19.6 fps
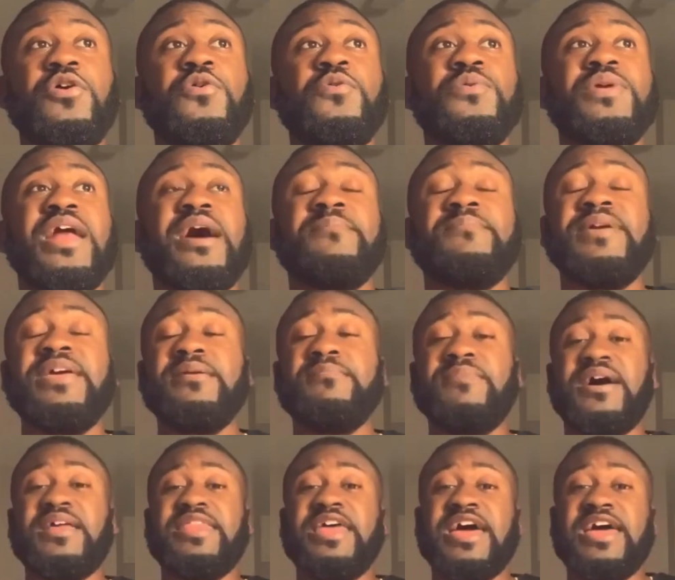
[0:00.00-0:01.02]
what I mean
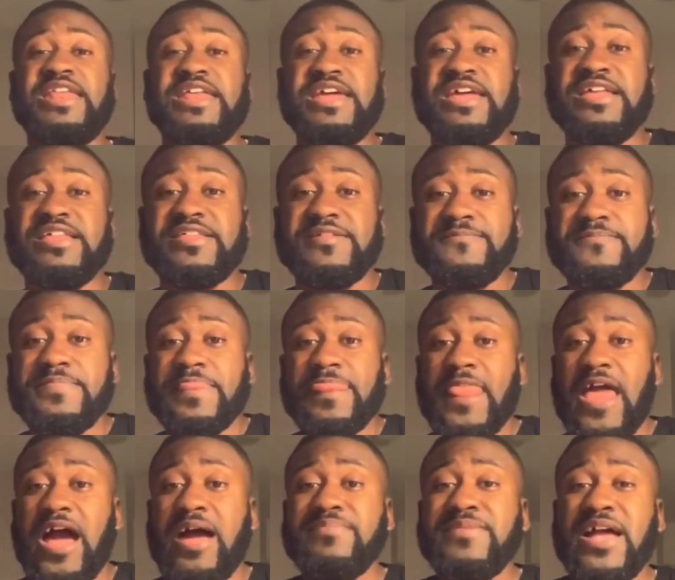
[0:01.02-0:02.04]
by that is
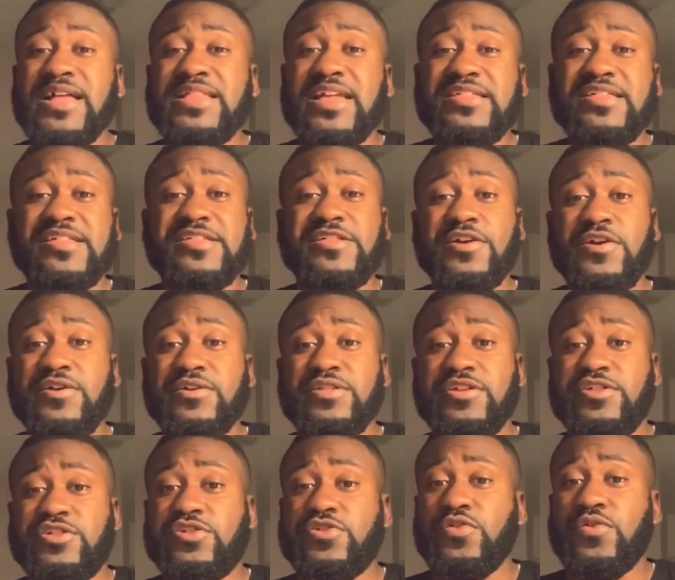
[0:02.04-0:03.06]
I'm not necessarily
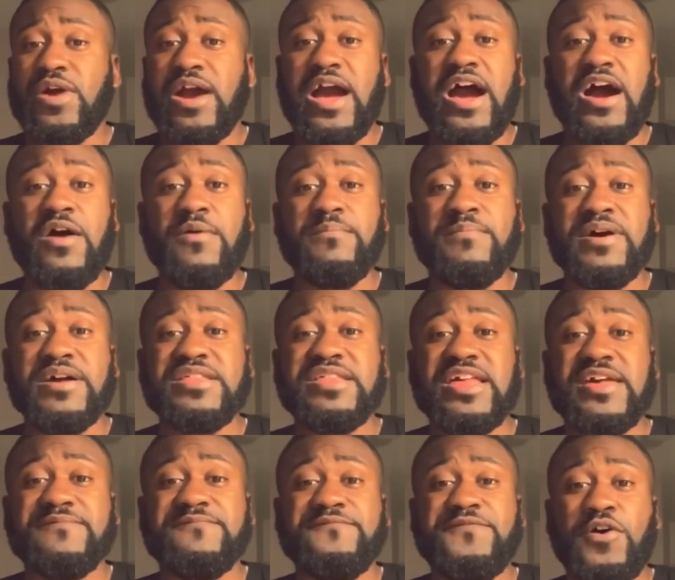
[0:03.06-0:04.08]
sure how much
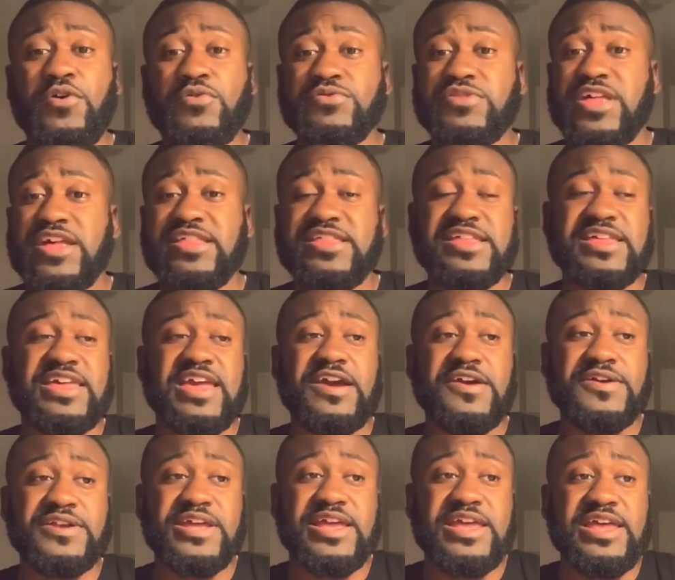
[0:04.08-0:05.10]
at fault Jason
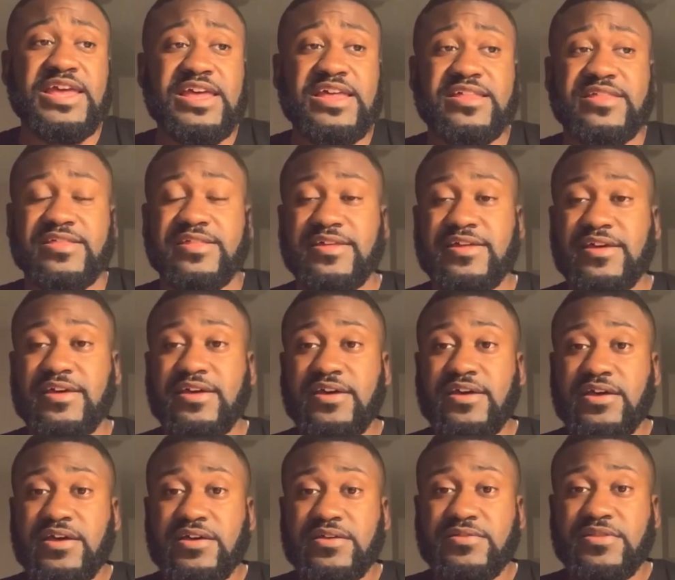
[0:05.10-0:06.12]
Garrett is,
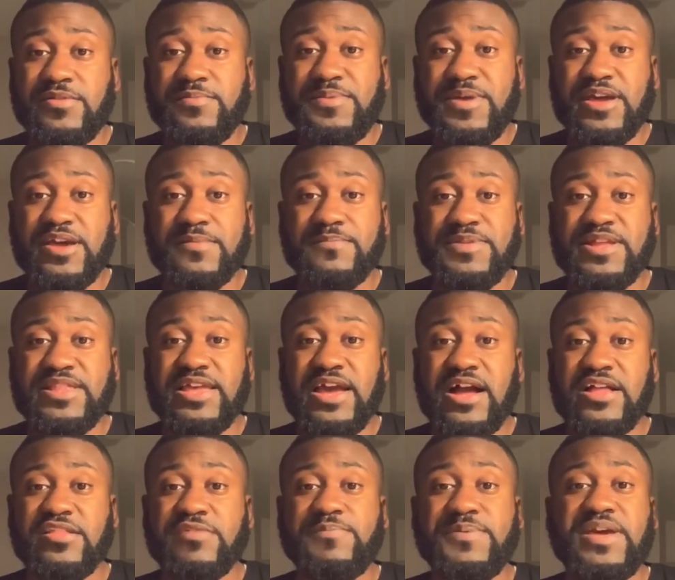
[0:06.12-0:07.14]
to be completely
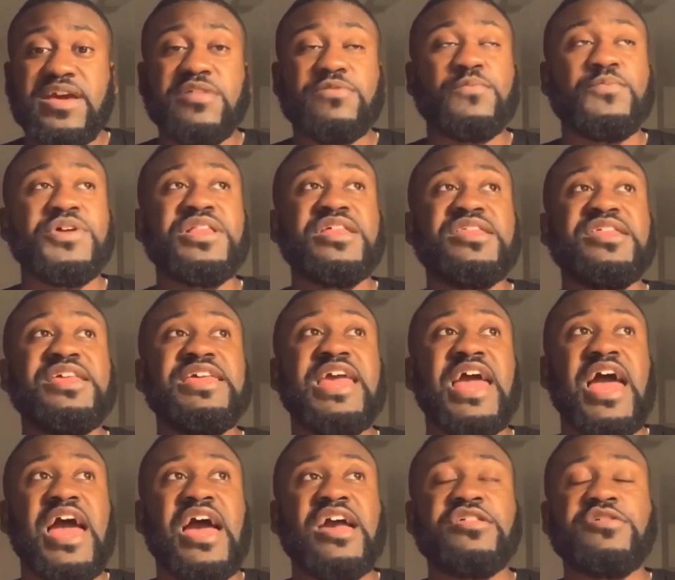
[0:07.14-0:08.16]
honest, because when has he
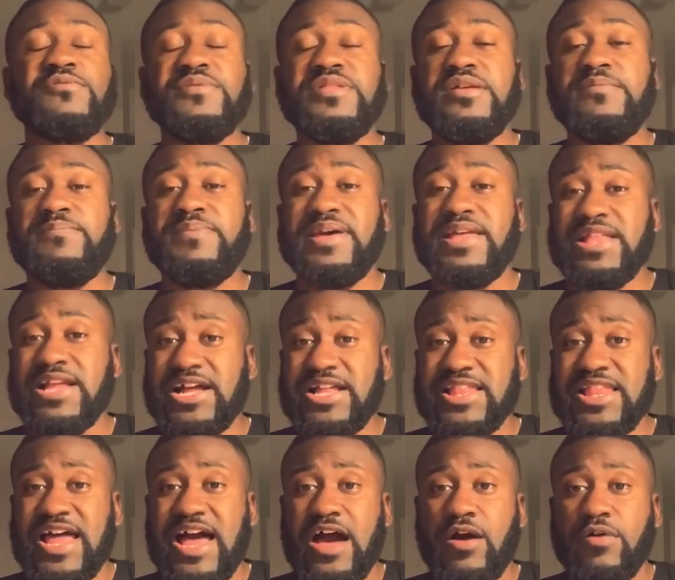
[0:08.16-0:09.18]
actually been
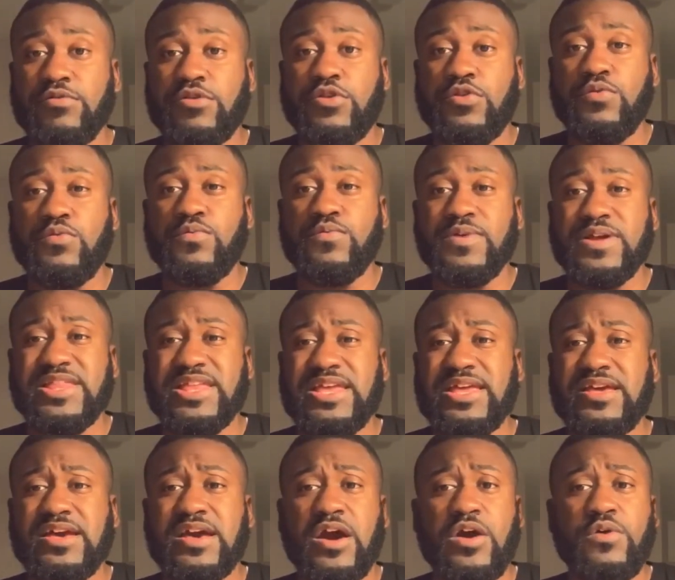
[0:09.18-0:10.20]
allowed to really
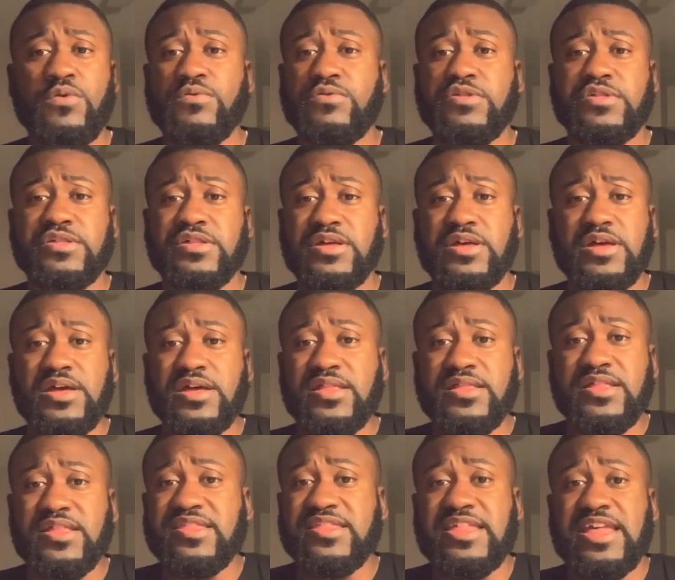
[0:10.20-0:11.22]
coach
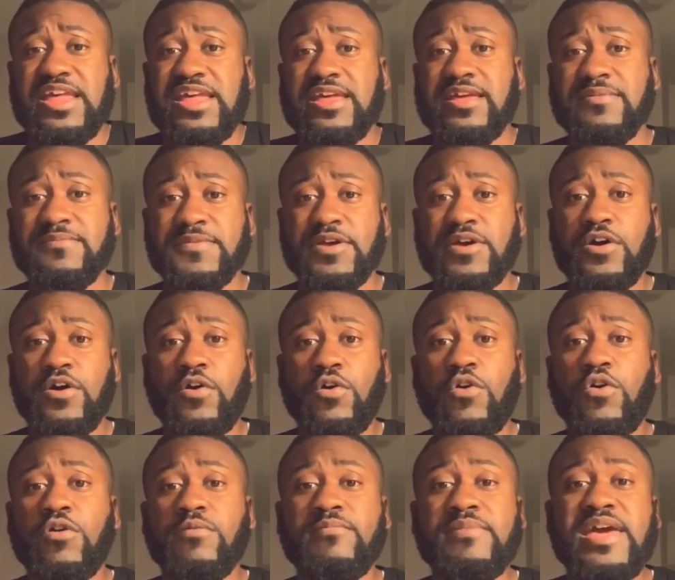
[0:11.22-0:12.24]
this team
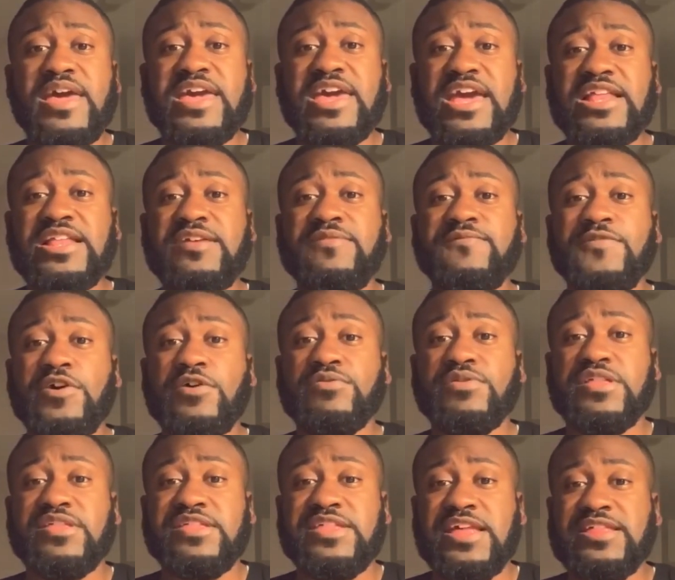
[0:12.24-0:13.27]
or make any real
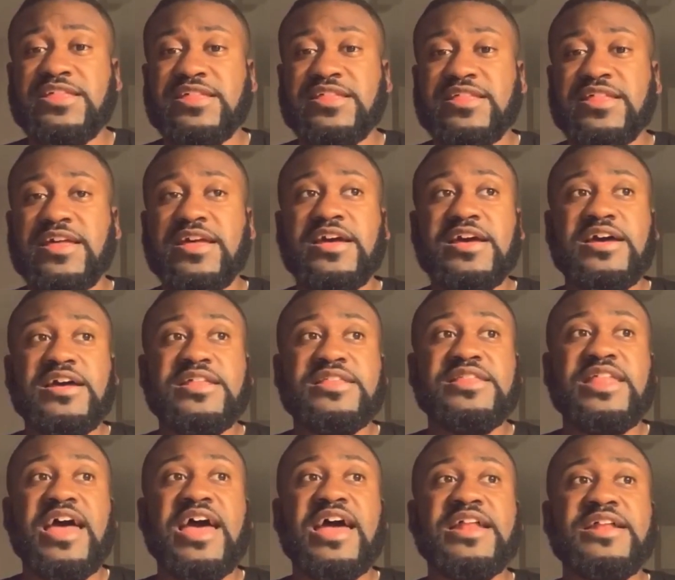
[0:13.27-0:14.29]
decisions
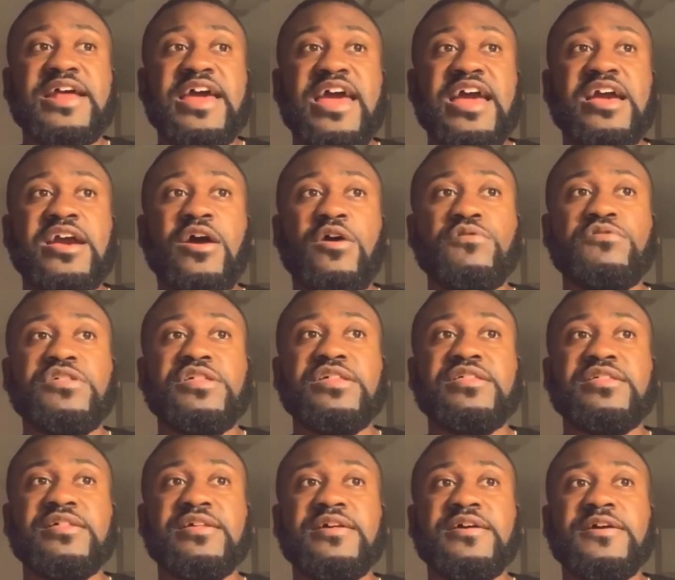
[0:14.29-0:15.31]
that head coaches